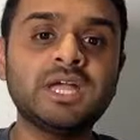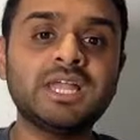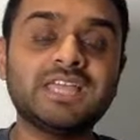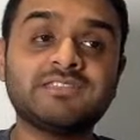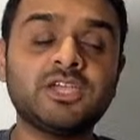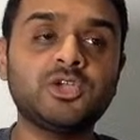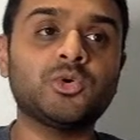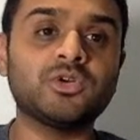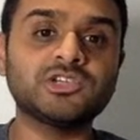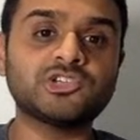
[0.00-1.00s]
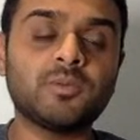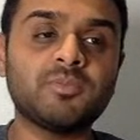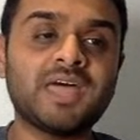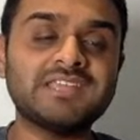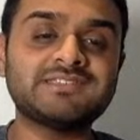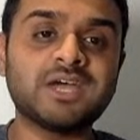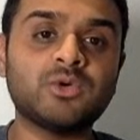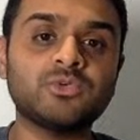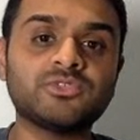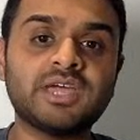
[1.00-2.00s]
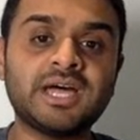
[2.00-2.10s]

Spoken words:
let's say you're a shop that sells